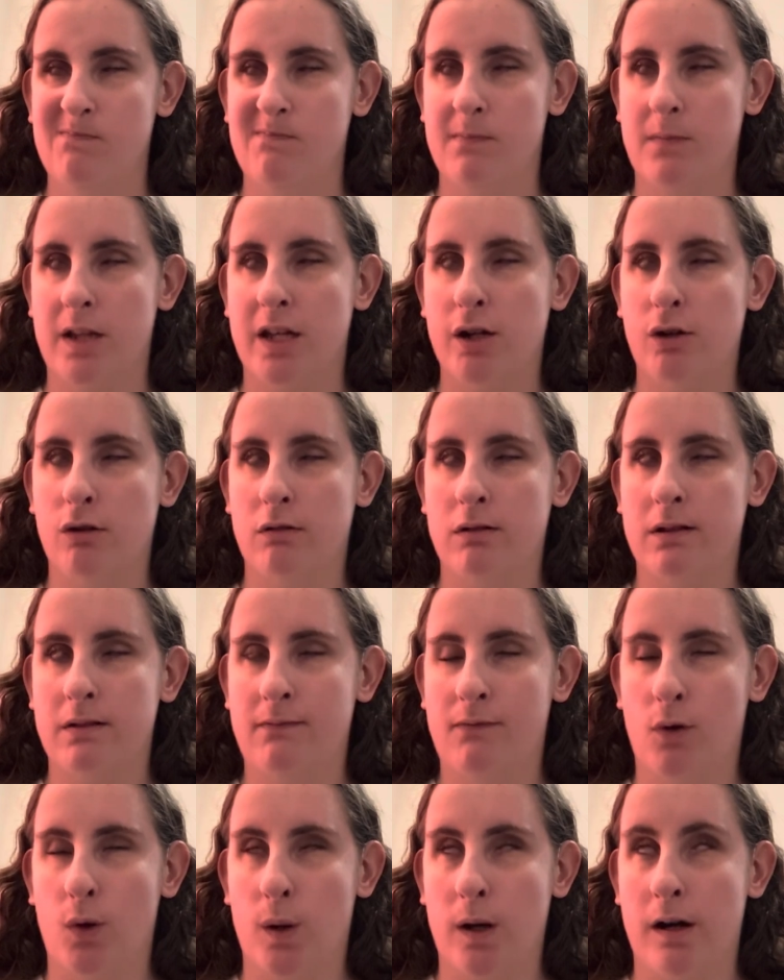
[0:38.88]
used
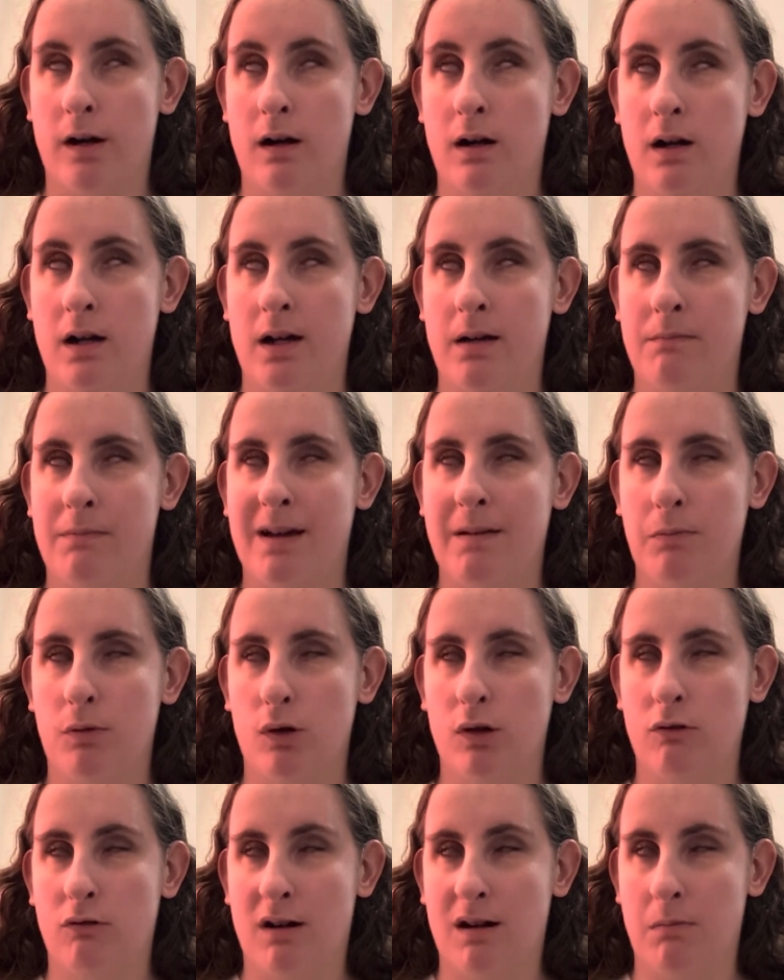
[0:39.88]
for people
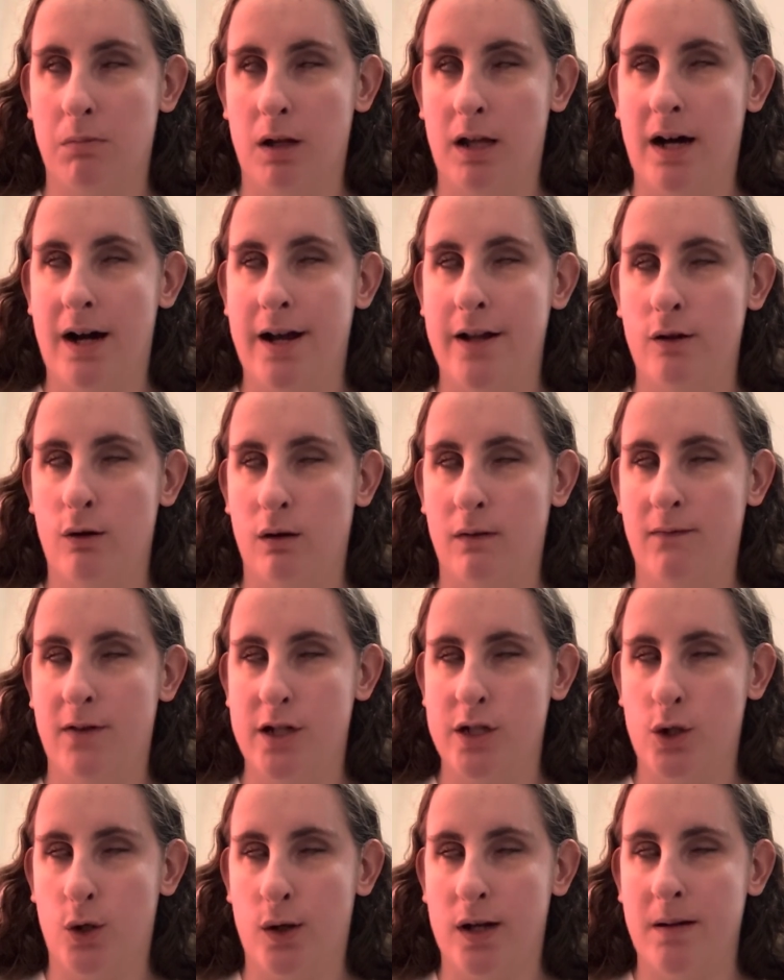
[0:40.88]
who are blind or
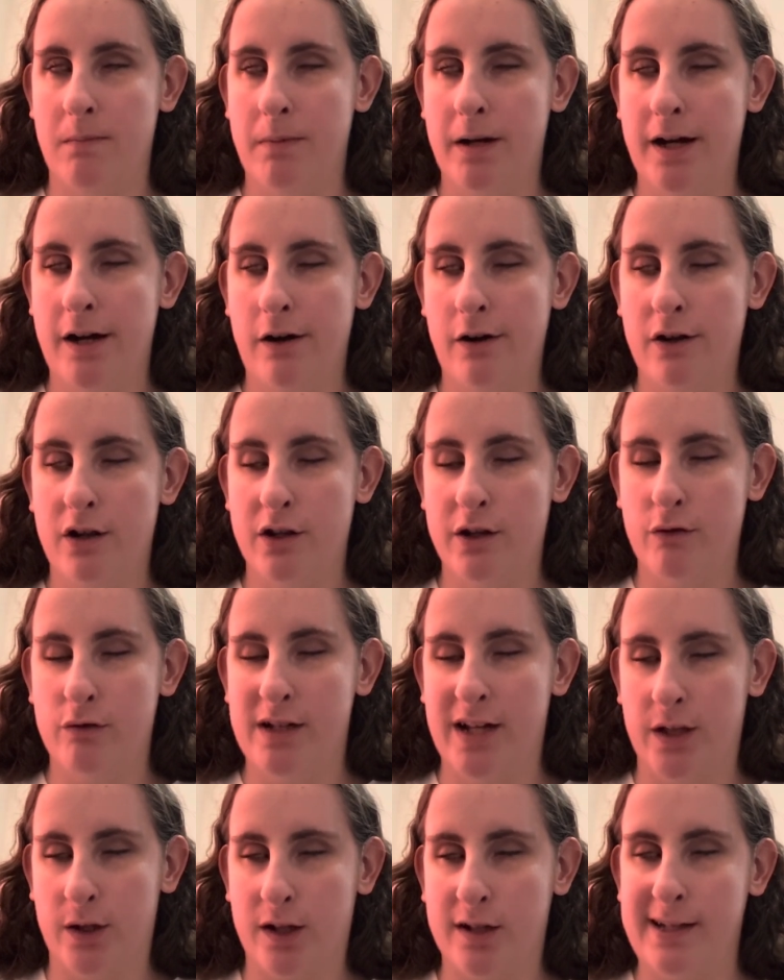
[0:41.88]
visually impaired to do
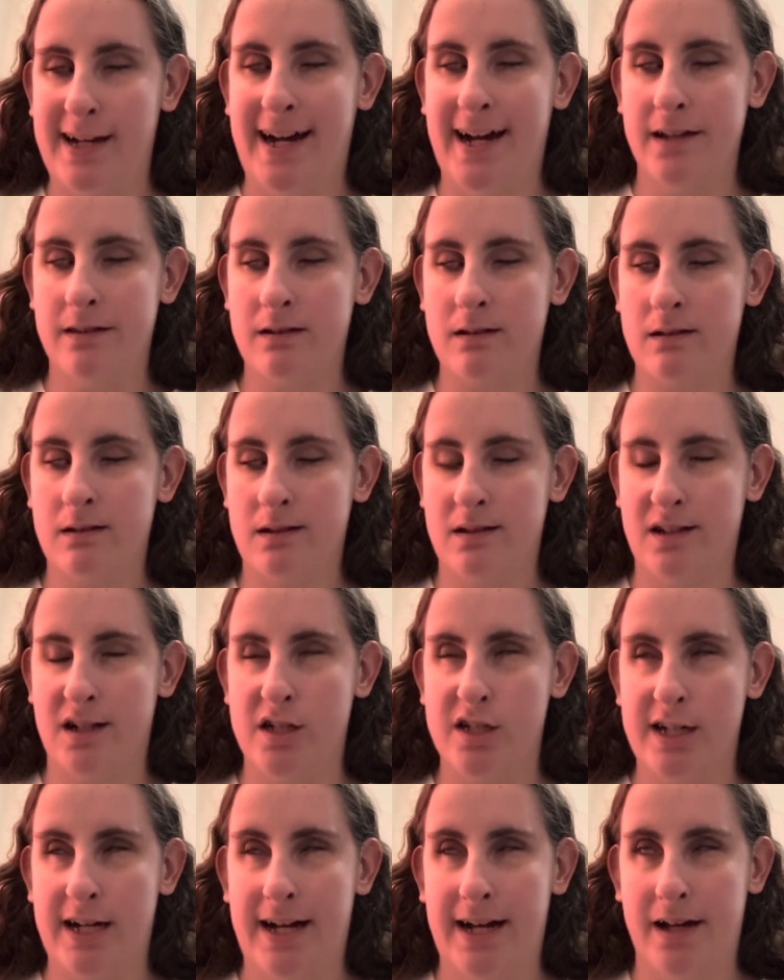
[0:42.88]
daily tasks
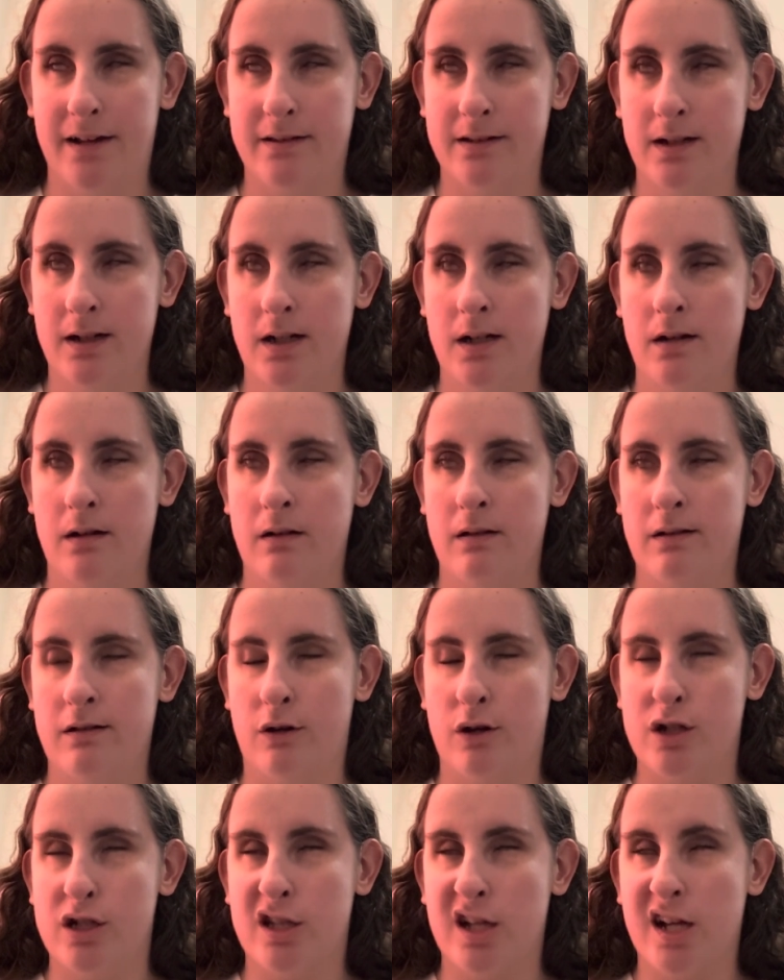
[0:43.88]
such as
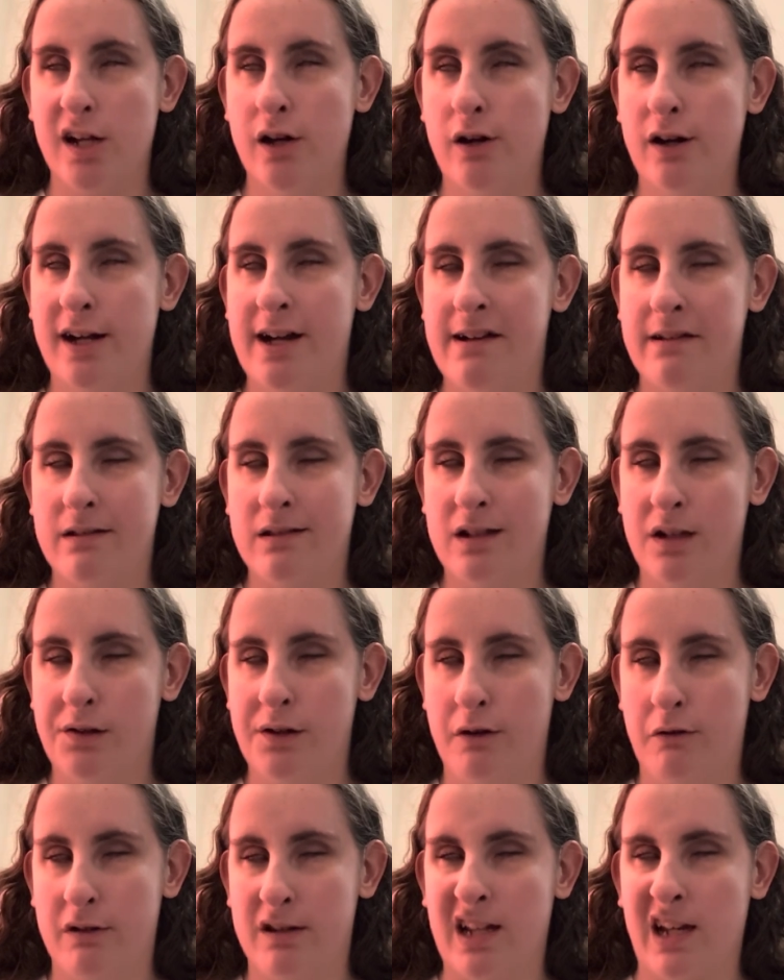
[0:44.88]
search the internet, send
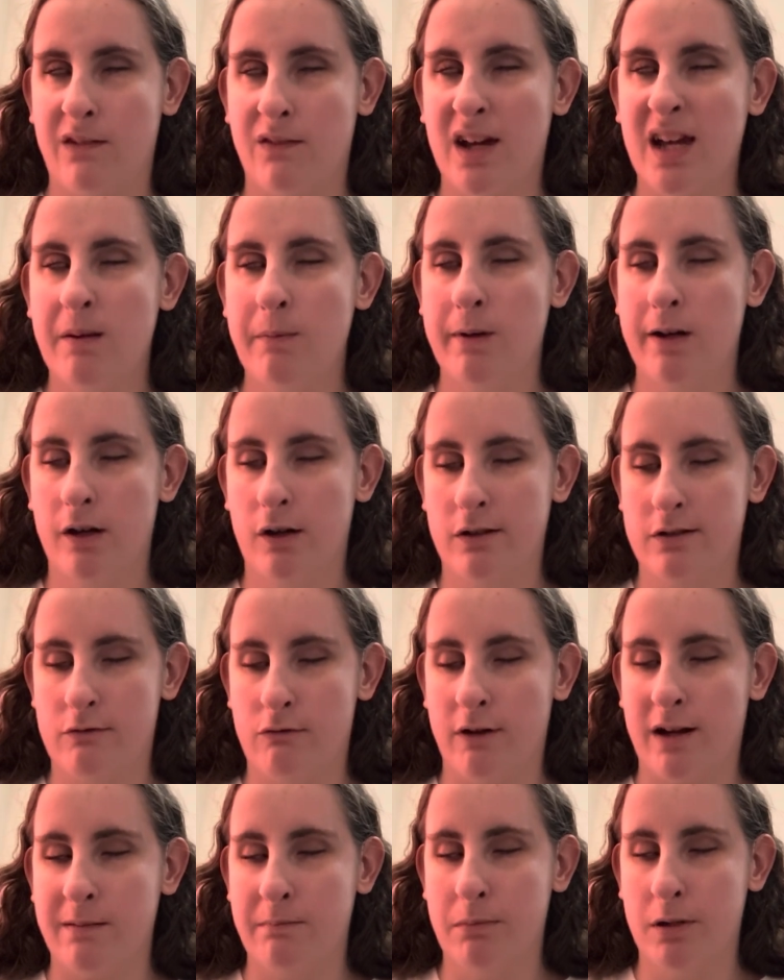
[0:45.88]
and receive emails,
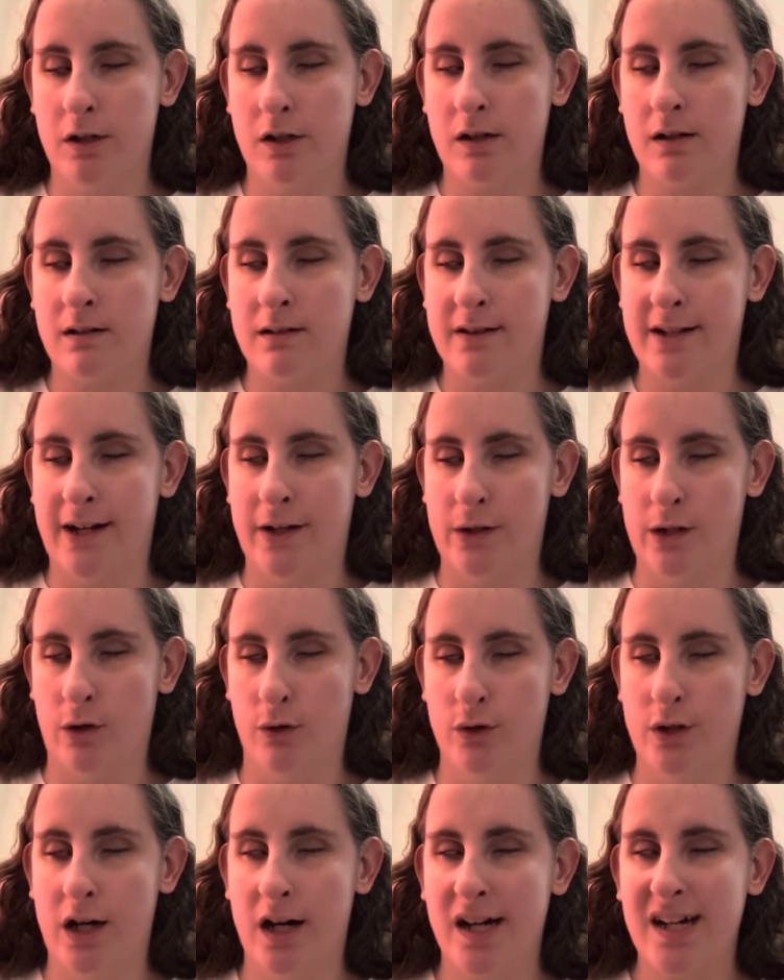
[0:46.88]
read books, download
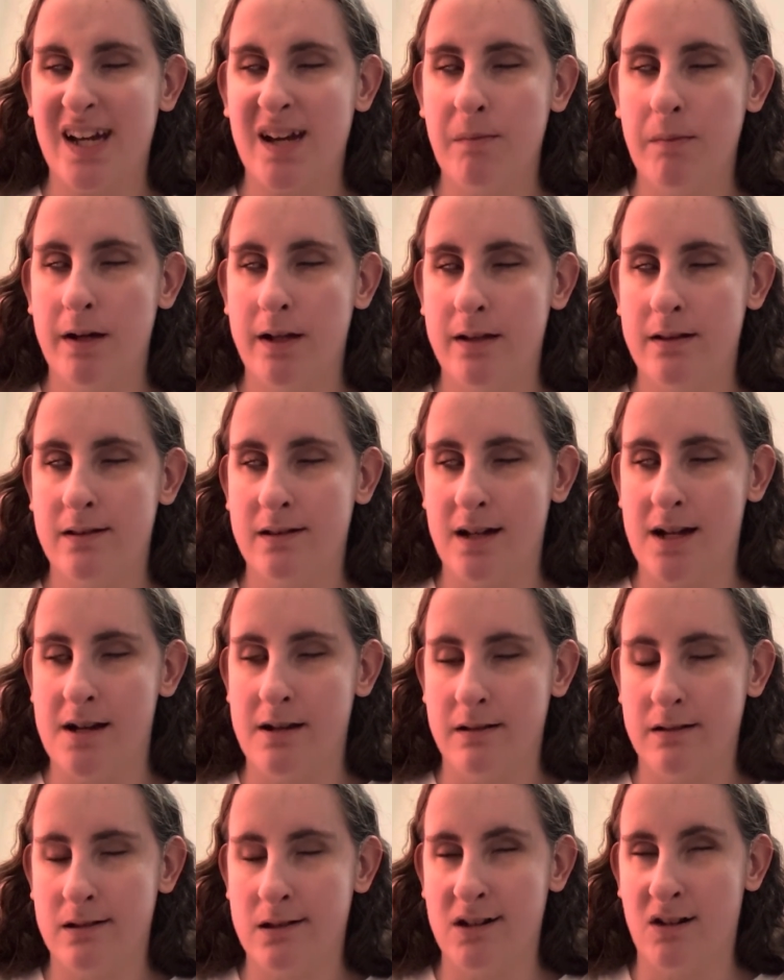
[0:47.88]
documents,
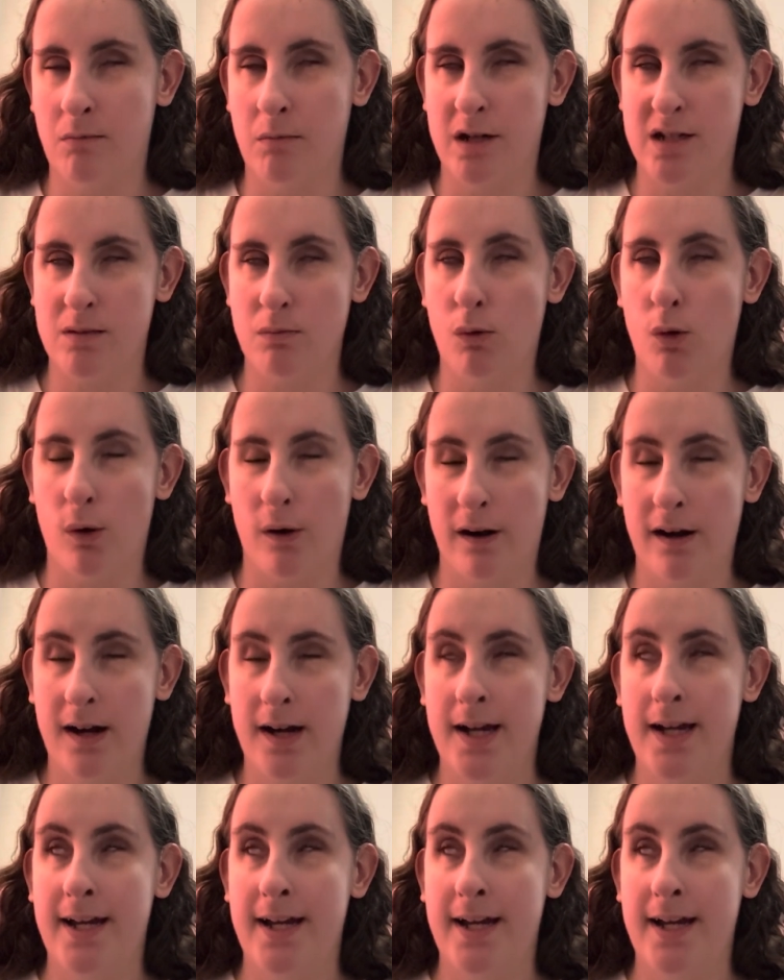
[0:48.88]
and so much more.